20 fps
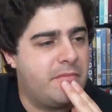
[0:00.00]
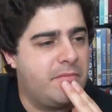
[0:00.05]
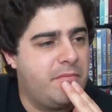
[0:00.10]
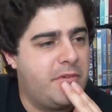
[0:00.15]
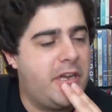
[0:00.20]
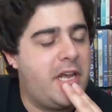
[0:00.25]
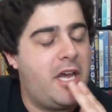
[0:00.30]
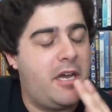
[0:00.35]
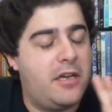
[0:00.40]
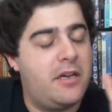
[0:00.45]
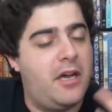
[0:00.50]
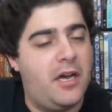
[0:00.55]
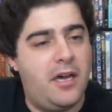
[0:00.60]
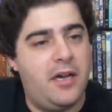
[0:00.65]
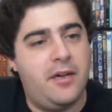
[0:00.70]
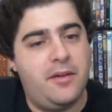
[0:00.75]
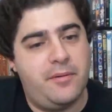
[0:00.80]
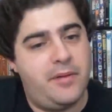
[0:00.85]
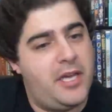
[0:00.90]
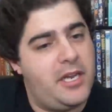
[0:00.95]

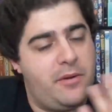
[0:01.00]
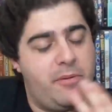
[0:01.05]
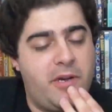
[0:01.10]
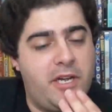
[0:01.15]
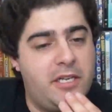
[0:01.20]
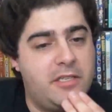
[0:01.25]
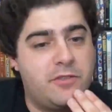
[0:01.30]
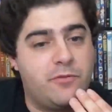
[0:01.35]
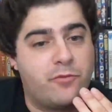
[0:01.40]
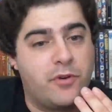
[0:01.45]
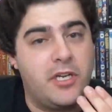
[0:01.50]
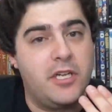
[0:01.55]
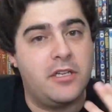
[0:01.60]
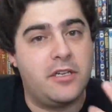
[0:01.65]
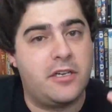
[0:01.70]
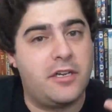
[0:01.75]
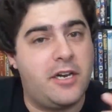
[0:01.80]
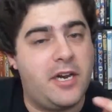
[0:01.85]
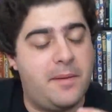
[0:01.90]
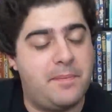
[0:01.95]
yeah. Anyway, it's a
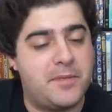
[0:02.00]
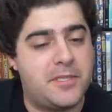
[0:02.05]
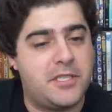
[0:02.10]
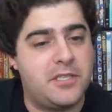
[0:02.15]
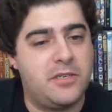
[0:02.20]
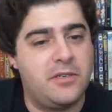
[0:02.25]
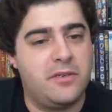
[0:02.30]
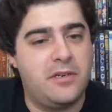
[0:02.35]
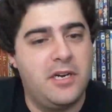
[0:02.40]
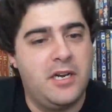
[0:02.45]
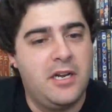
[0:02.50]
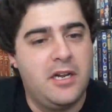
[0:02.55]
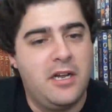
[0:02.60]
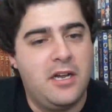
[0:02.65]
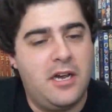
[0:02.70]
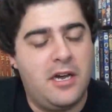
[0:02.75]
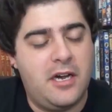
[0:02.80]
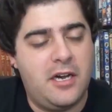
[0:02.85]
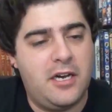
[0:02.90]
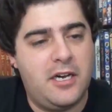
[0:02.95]
really good episode.
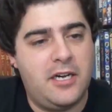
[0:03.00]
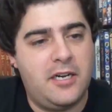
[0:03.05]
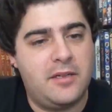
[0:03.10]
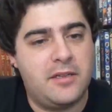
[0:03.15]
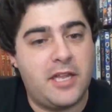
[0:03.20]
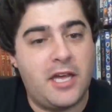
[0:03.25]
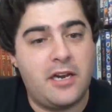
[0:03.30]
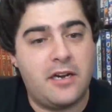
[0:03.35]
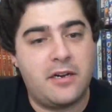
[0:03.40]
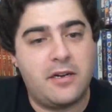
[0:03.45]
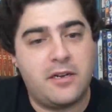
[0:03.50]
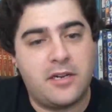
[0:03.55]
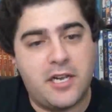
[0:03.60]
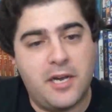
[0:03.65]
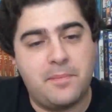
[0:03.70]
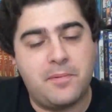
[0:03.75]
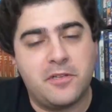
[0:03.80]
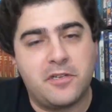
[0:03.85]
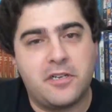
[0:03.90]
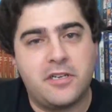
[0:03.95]
A
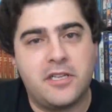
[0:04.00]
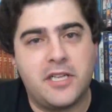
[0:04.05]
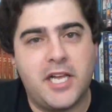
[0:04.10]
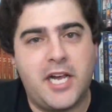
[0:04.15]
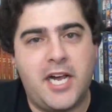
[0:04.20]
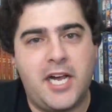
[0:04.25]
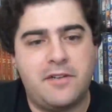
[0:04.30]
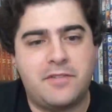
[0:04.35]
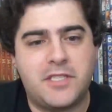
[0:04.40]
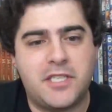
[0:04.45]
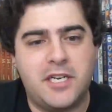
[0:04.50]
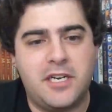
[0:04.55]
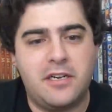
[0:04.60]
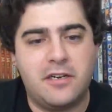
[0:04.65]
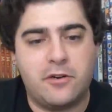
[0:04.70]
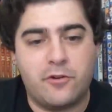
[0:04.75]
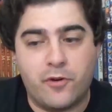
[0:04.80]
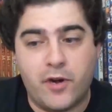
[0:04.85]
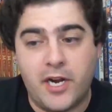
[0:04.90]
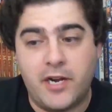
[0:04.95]
couple of good laughs in
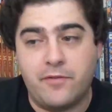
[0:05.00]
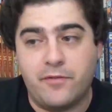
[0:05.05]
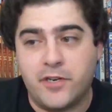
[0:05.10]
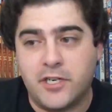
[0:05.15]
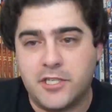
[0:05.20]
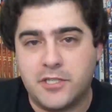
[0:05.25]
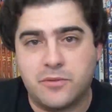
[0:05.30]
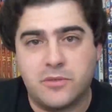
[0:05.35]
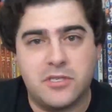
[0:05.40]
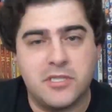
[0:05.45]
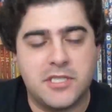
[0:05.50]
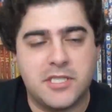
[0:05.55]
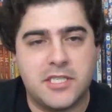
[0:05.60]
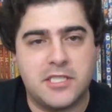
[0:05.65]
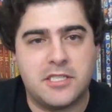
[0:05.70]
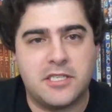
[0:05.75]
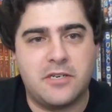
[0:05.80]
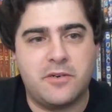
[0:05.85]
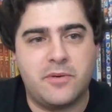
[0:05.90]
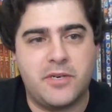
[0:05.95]
it. Great visuals
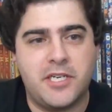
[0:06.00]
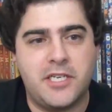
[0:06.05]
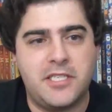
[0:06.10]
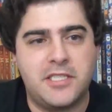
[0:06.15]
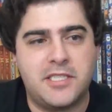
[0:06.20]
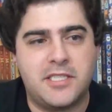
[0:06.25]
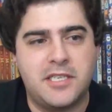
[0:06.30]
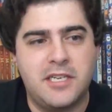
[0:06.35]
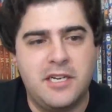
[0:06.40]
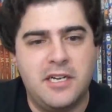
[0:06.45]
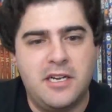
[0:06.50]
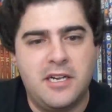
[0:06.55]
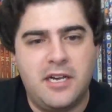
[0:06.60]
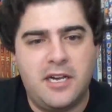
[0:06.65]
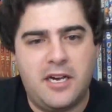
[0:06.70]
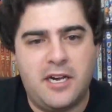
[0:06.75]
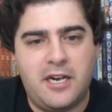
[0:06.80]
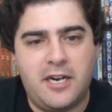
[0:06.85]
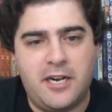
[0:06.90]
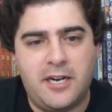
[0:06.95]
as always.
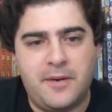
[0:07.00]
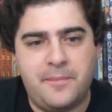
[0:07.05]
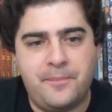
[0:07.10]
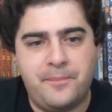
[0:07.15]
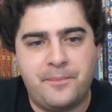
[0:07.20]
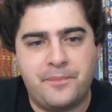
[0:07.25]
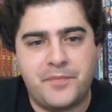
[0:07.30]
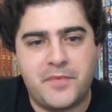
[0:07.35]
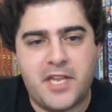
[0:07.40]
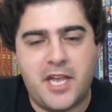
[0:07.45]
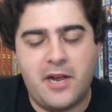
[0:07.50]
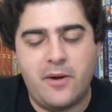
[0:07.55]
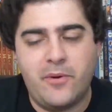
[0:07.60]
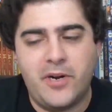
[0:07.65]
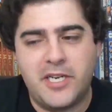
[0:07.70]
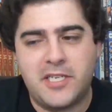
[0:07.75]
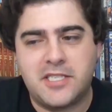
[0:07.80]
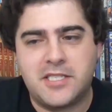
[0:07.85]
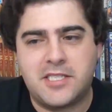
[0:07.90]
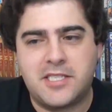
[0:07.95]
Can't
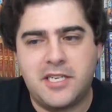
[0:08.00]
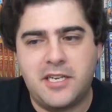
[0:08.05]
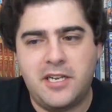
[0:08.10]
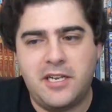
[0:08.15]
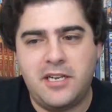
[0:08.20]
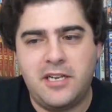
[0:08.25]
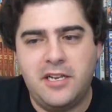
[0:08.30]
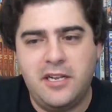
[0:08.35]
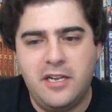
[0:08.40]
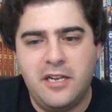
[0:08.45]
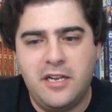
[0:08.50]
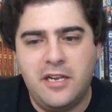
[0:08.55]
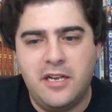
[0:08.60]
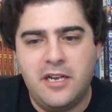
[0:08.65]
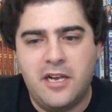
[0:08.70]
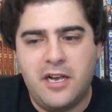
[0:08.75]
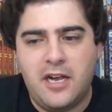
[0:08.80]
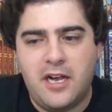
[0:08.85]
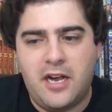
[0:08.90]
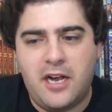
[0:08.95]
wait to see
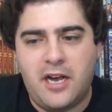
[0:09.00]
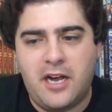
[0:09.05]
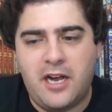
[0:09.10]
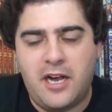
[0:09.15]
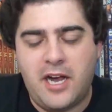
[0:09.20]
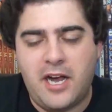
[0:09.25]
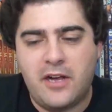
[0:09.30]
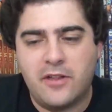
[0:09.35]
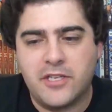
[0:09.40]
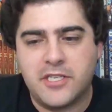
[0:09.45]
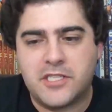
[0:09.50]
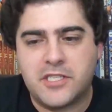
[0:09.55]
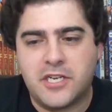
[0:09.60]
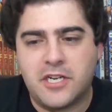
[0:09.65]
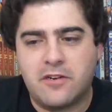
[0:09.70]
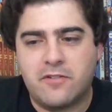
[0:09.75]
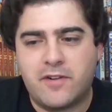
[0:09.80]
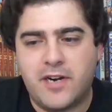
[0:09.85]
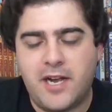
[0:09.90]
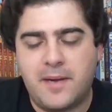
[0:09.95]
how this
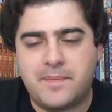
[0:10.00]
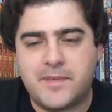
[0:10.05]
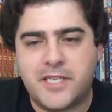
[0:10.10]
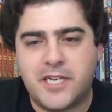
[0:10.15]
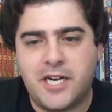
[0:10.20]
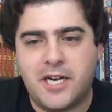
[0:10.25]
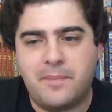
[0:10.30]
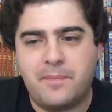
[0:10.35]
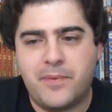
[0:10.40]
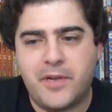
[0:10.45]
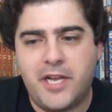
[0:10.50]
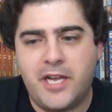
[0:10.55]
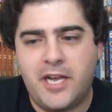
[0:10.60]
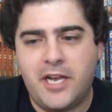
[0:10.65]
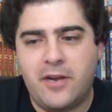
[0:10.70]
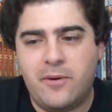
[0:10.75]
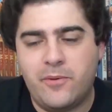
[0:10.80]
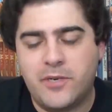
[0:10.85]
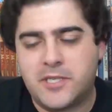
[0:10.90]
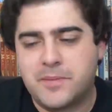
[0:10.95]
all wraps up,
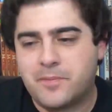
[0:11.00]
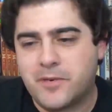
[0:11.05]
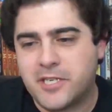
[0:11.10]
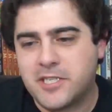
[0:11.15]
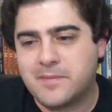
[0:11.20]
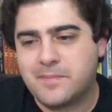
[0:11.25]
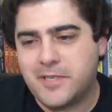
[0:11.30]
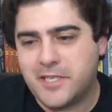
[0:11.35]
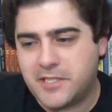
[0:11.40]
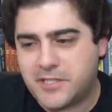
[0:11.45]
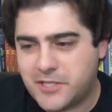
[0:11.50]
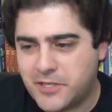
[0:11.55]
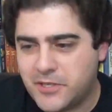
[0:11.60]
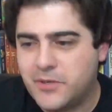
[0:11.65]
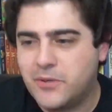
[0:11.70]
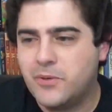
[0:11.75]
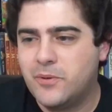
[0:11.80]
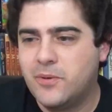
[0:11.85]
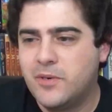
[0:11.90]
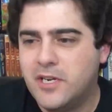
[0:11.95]
which brings me
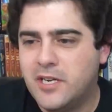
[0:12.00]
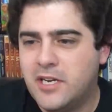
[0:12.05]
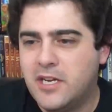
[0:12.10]
to